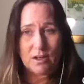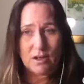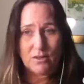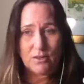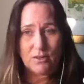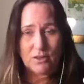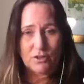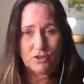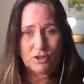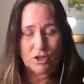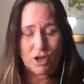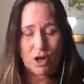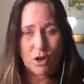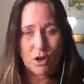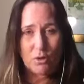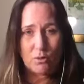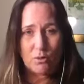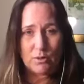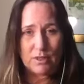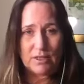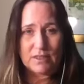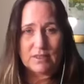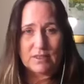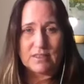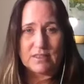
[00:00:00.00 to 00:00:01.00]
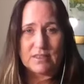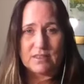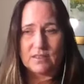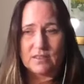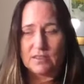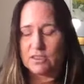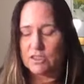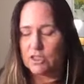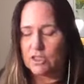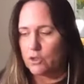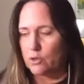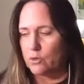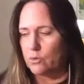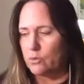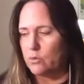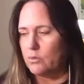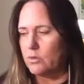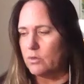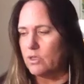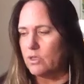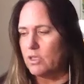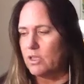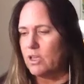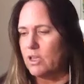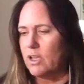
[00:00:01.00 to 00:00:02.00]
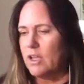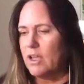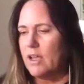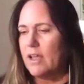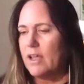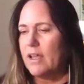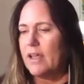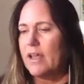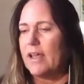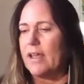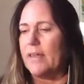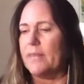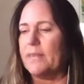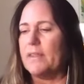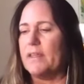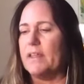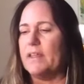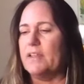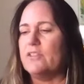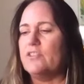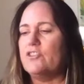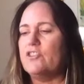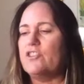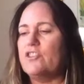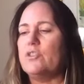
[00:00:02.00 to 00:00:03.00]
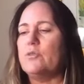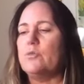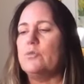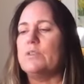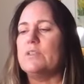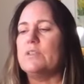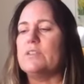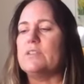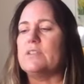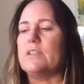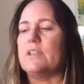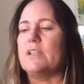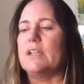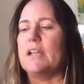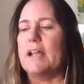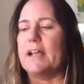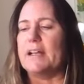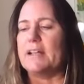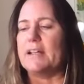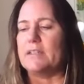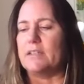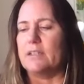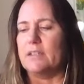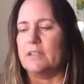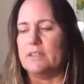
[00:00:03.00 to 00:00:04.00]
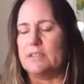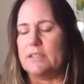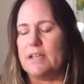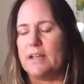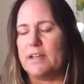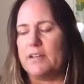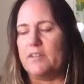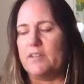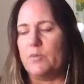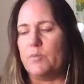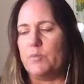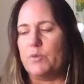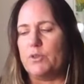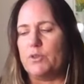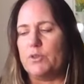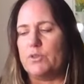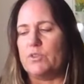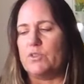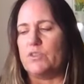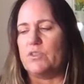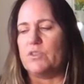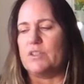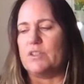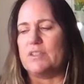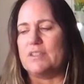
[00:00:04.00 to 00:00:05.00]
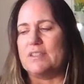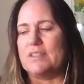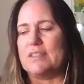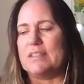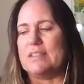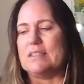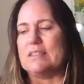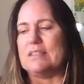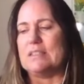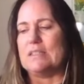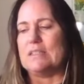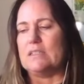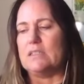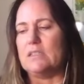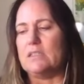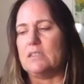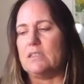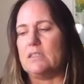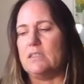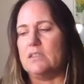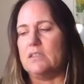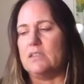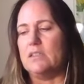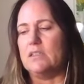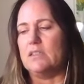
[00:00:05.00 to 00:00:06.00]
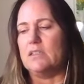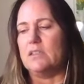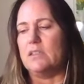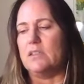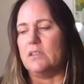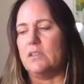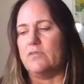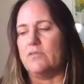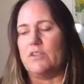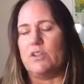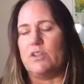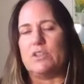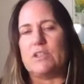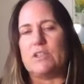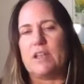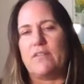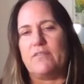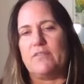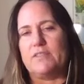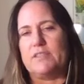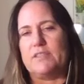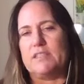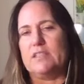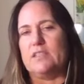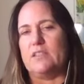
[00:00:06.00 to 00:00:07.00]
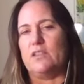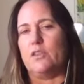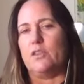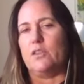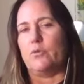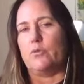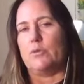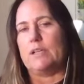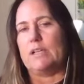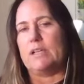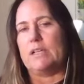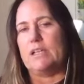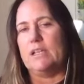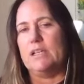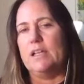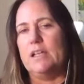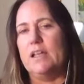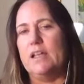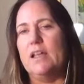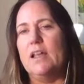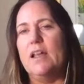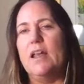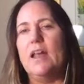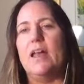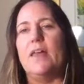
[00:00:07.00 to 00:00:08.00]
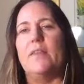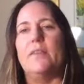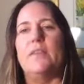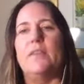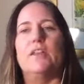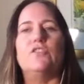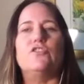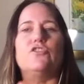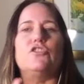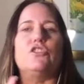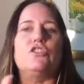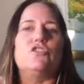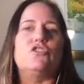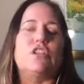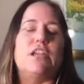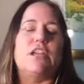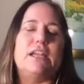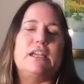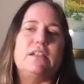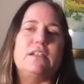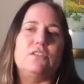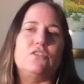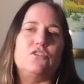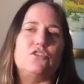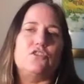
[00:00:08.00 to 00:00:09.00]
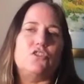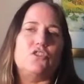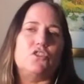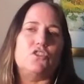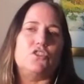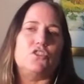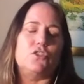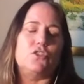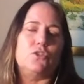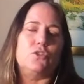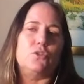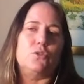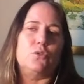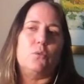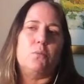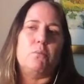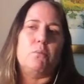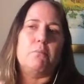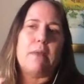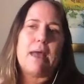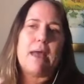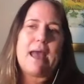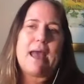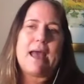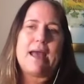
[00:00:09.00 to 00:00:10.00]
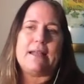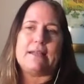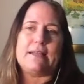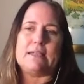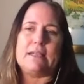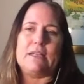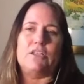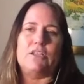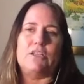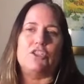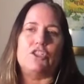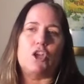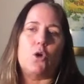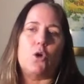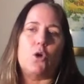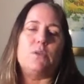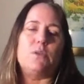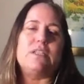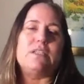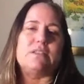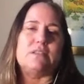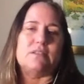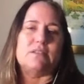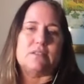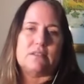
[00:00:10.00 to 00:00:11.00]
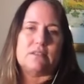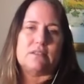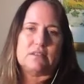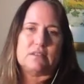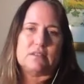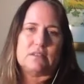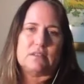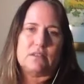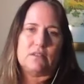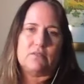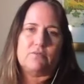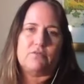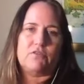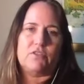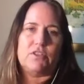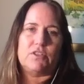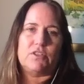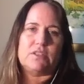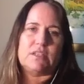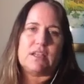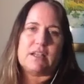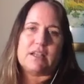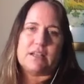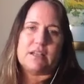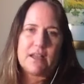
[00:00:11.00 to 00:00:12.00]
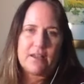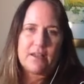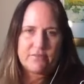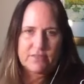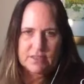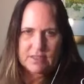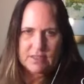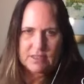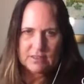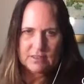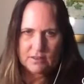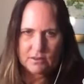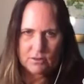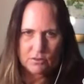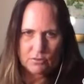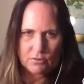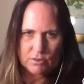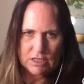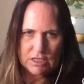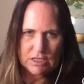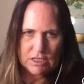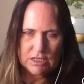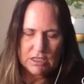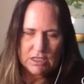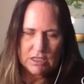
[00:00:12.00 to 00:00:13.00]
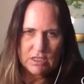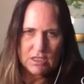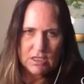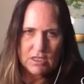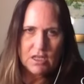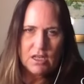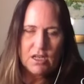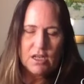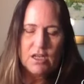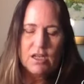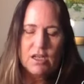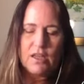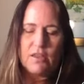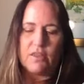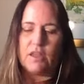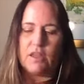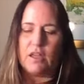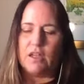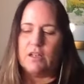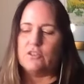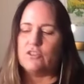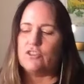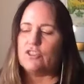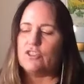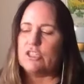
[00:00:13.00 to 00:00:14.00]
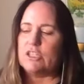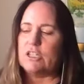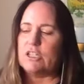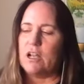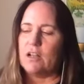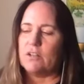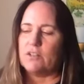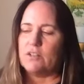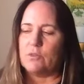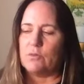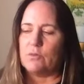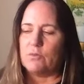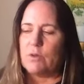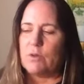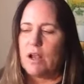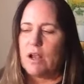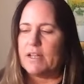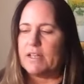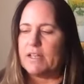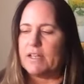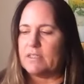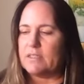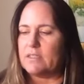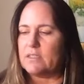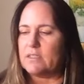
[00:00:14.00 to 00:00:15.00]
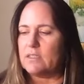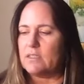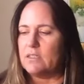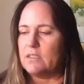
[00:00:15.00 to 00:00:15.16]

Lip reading: on the show in season 2. And then she was an executive producer's assistant in the first half of season 3. And then she changed to Matt and Tony's assistant for the second half of season 3. Then she got to write